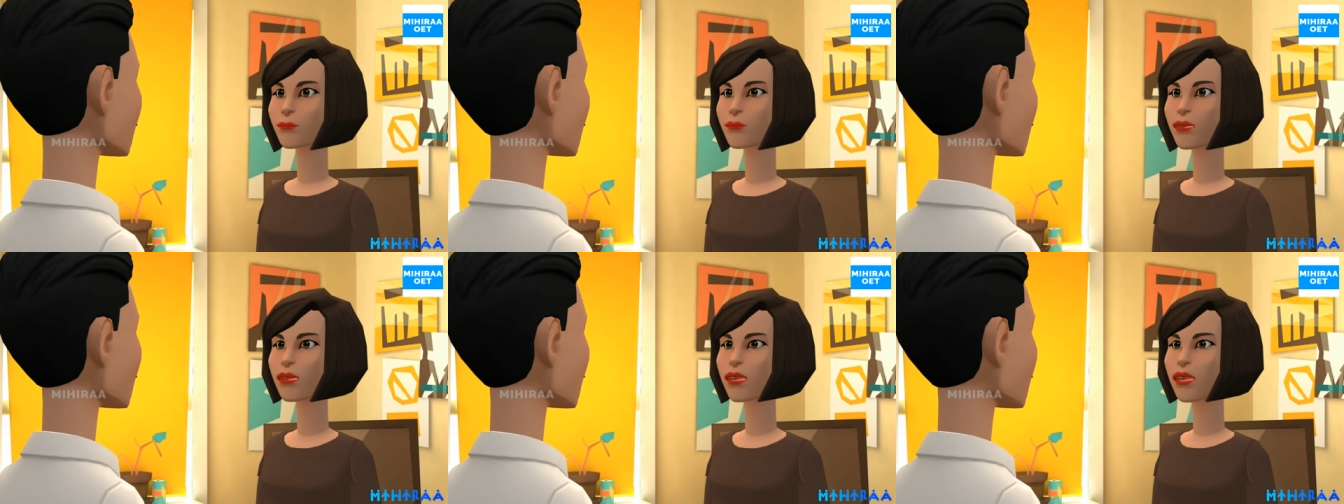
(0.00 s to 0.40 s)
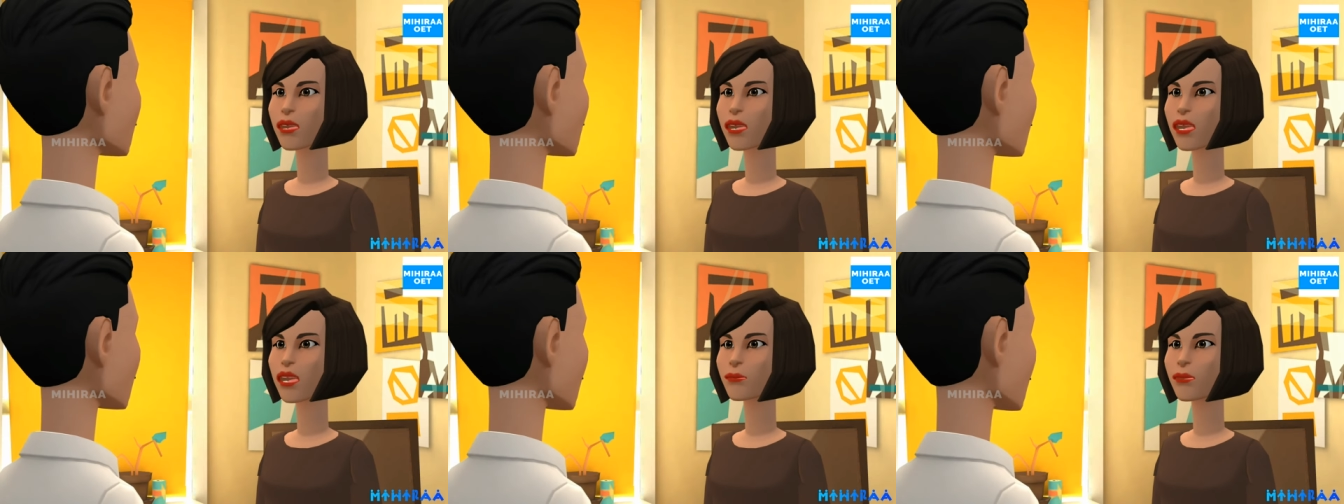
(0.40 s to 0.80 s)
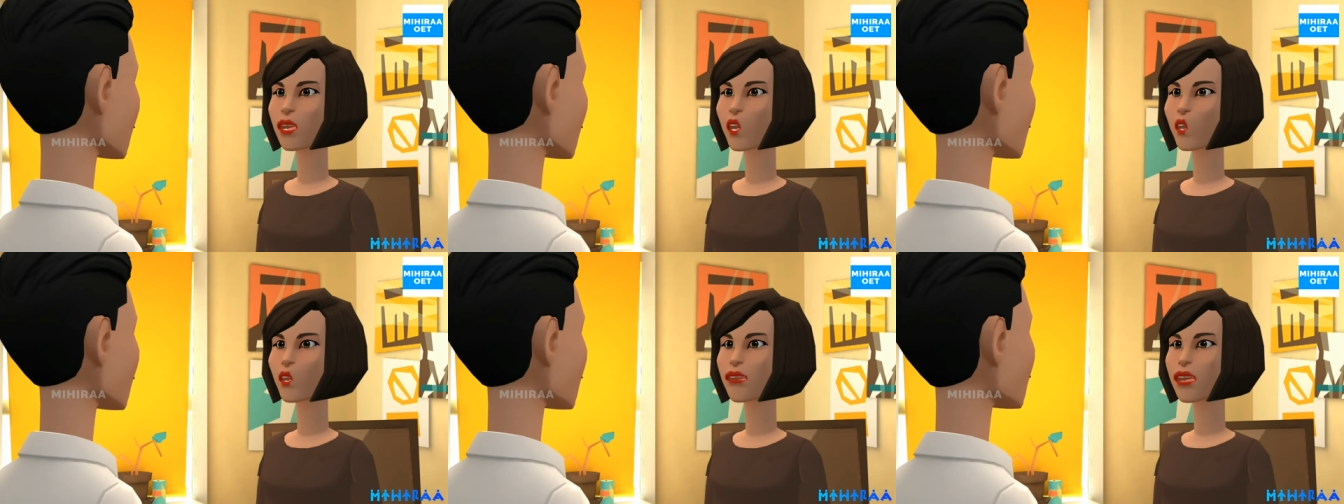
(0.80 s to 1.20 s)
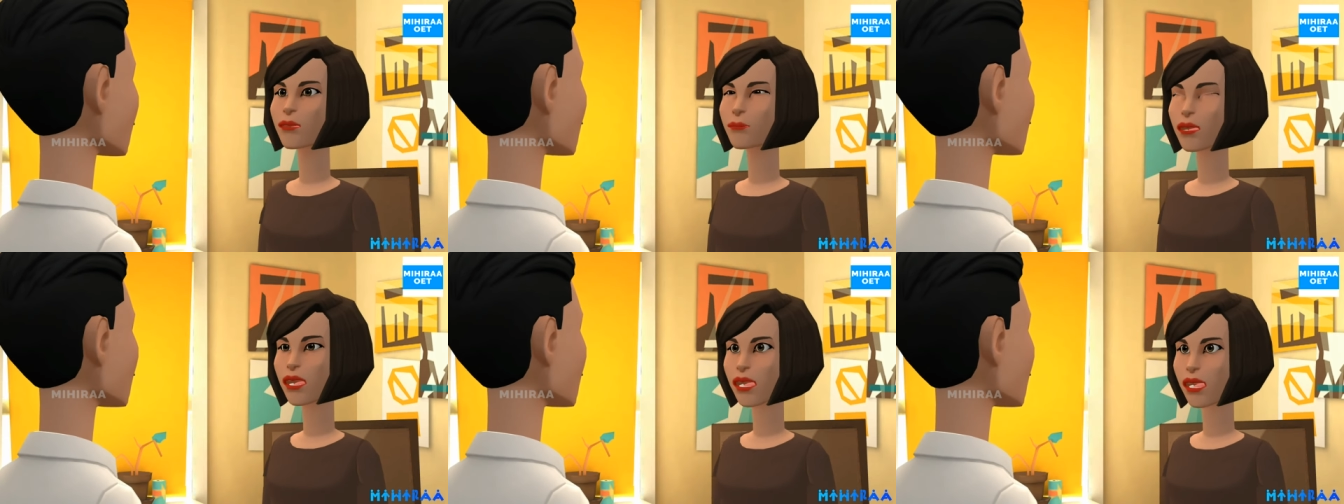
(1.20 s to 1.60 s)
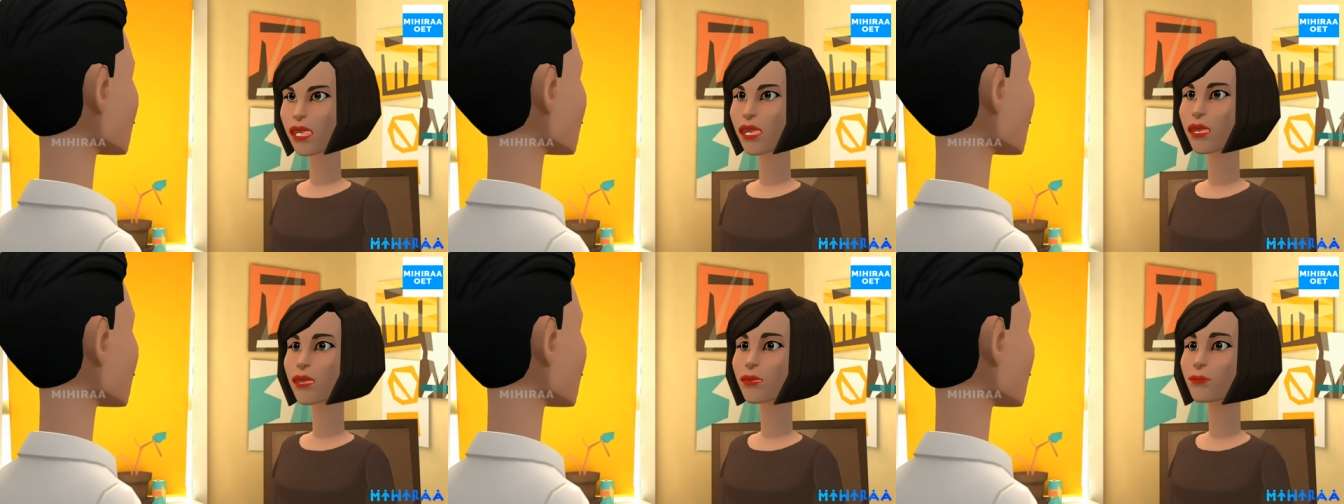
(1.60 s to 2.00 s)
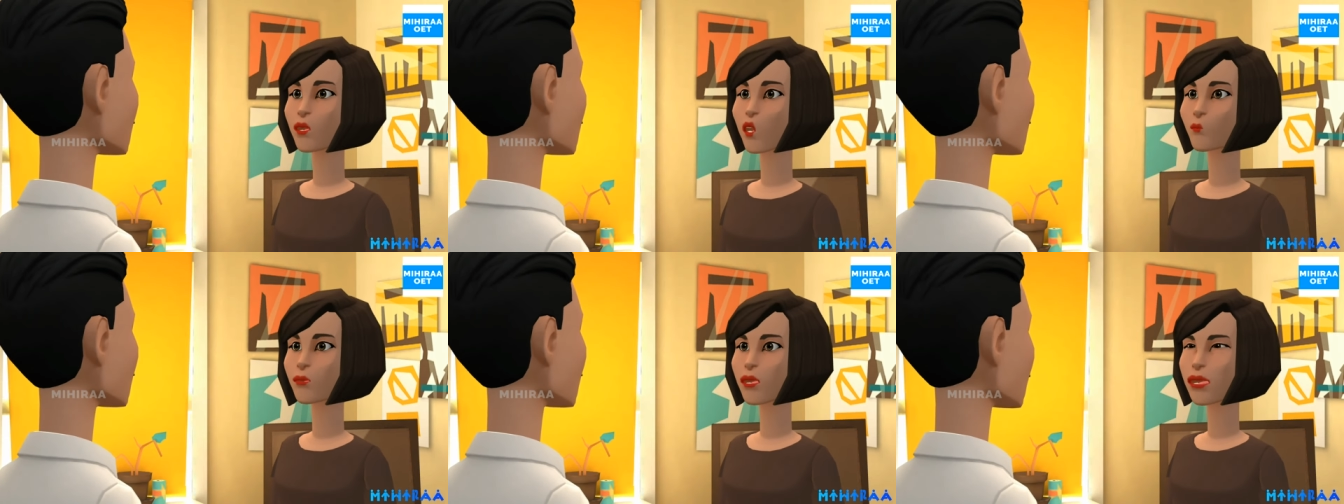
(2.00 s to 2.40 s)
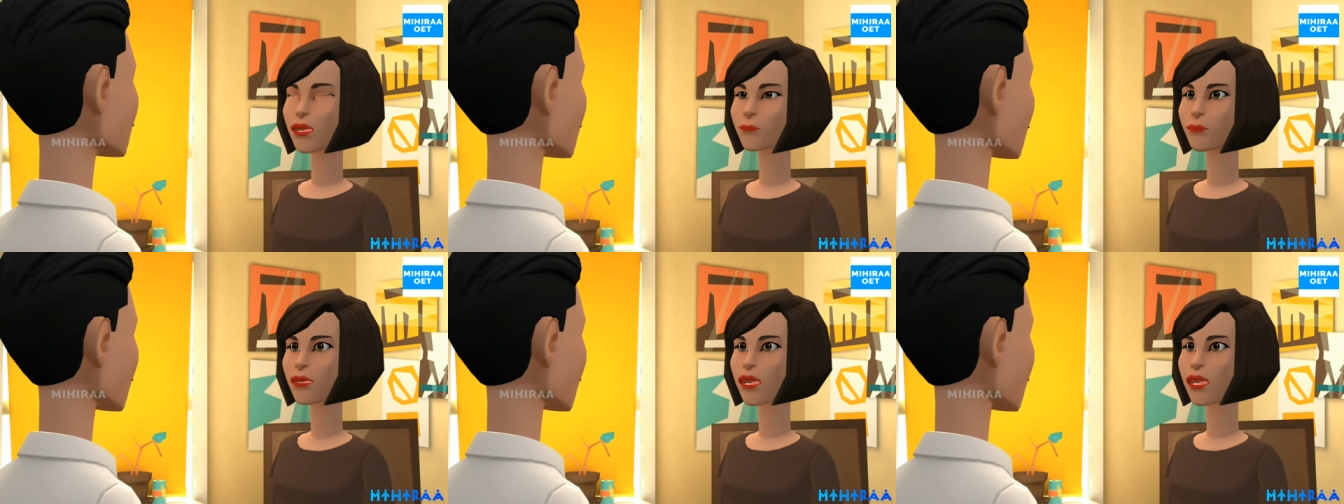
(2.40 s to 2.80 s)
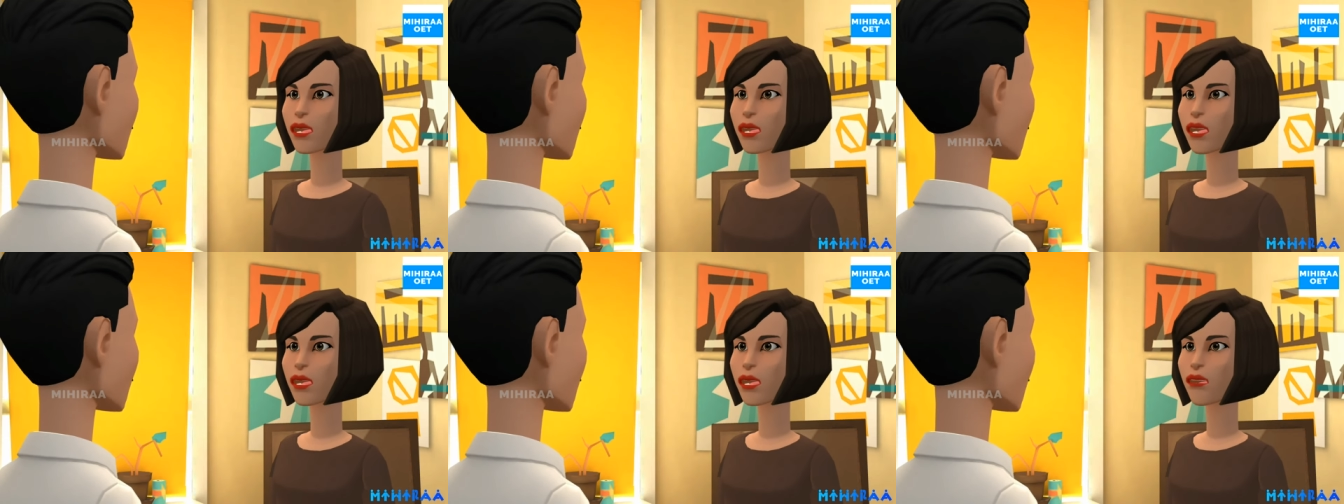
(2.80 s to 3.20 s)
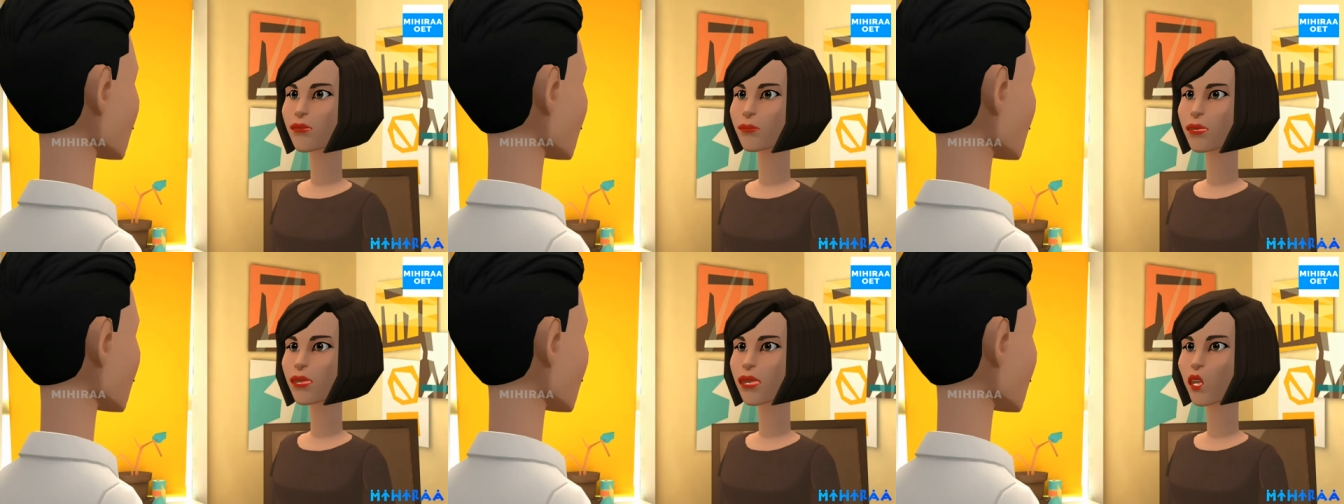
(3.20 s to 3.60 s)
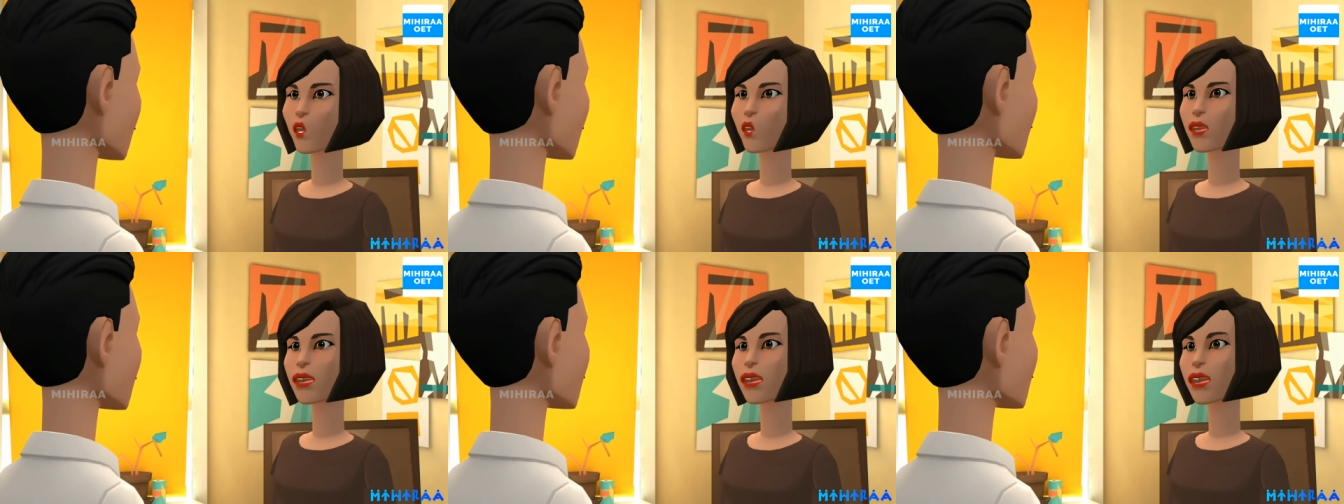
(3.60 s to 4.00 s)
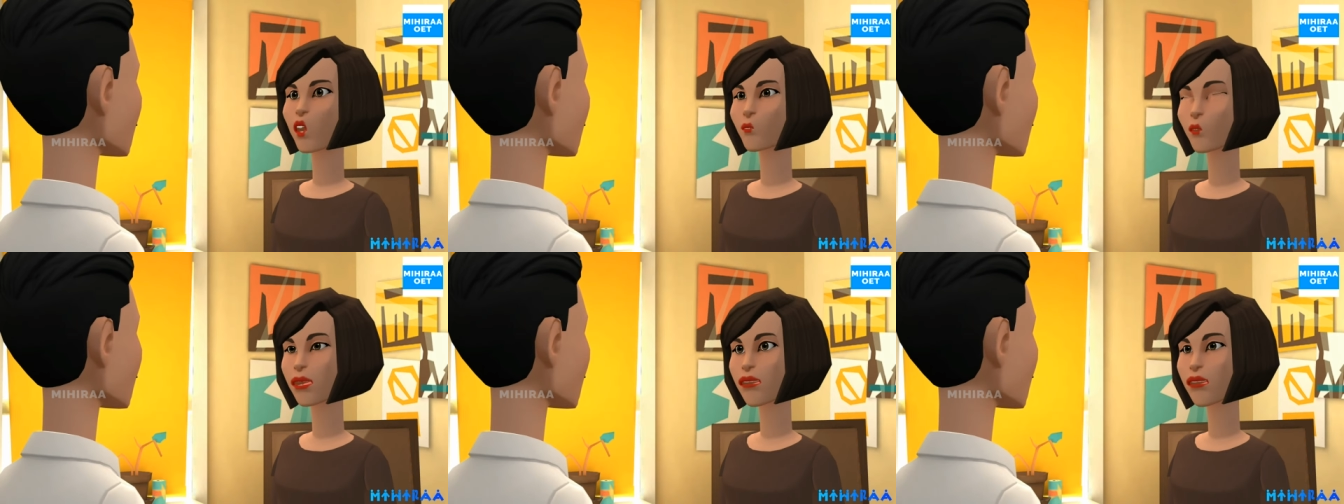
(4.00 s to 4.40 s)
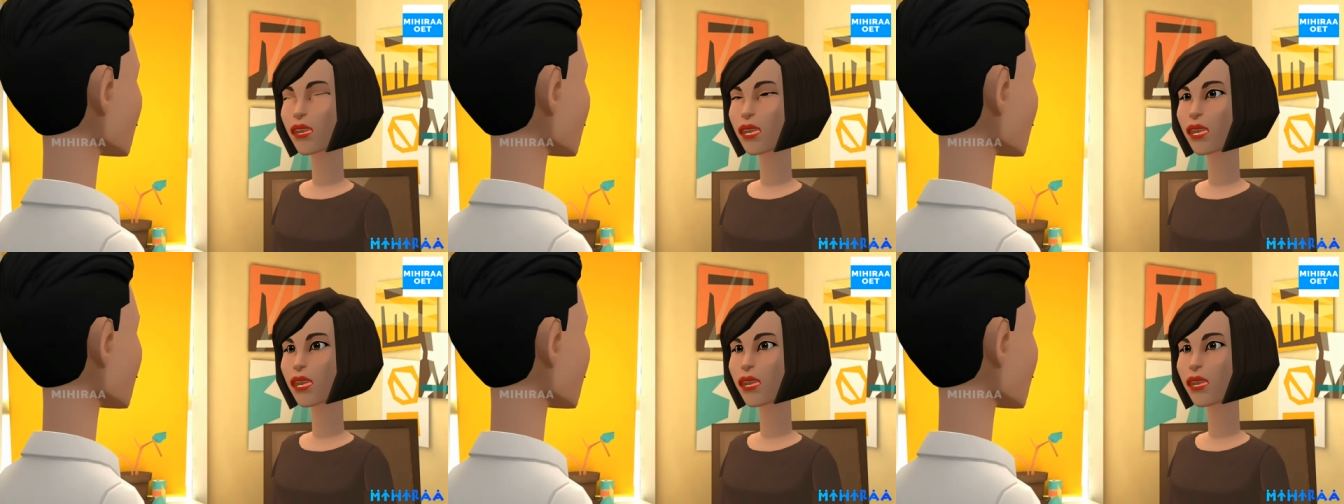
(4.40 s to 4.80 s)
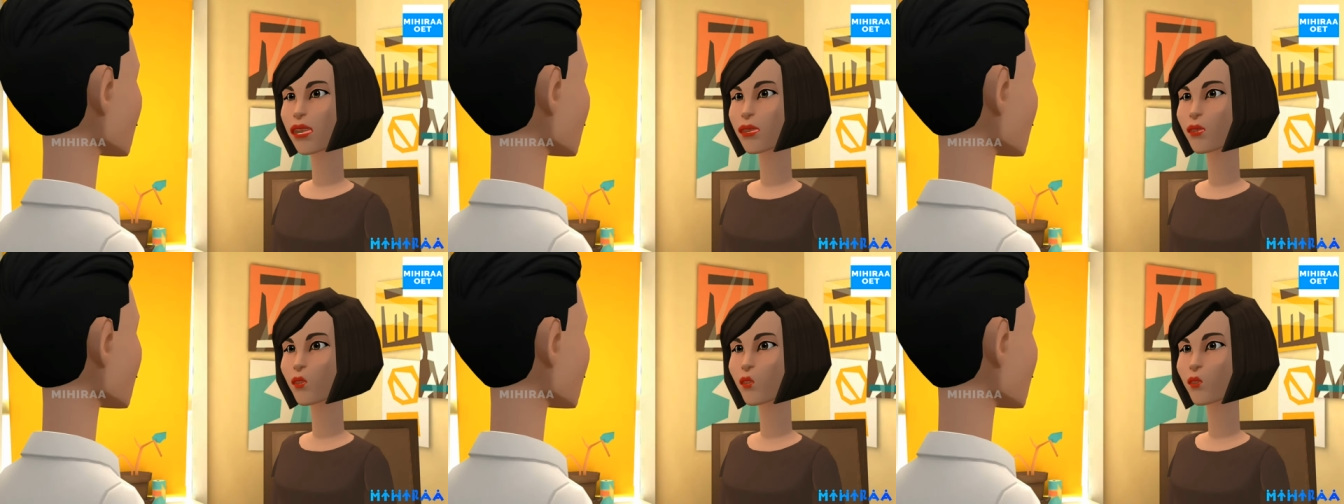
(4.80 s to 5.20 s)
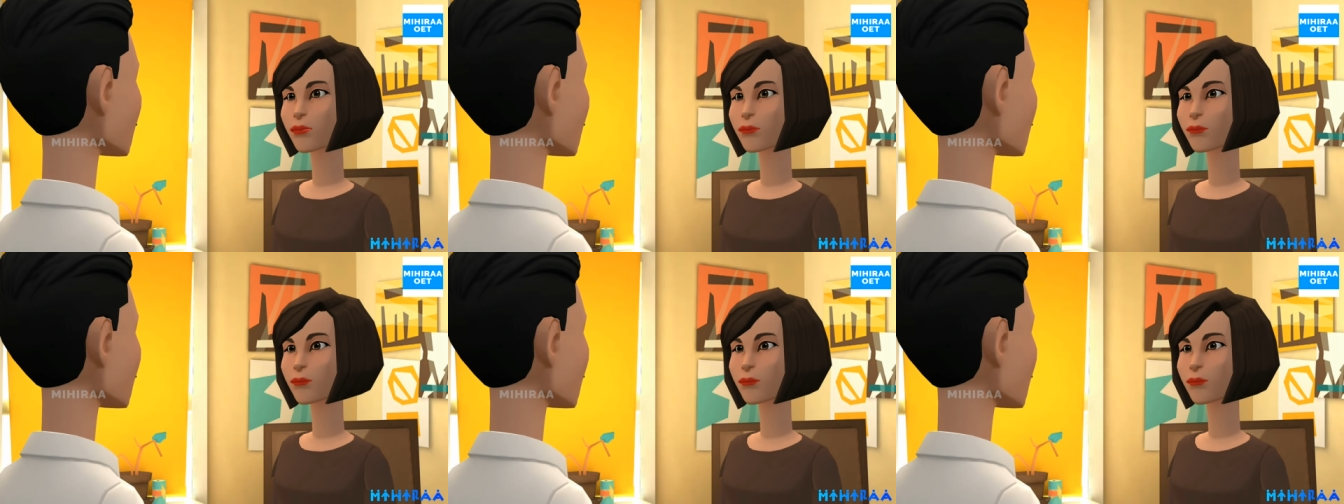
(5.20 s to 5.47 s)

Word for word: I'll take the part of the patients or perhaps a relative, and you'll take your professional role.